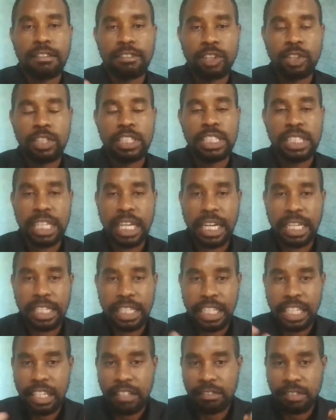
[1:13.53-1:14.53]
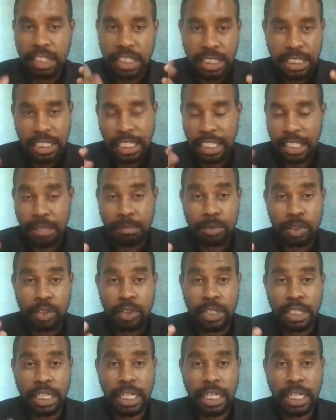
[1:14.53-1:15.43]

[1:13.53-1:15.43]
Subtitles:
Notice that they have this assumption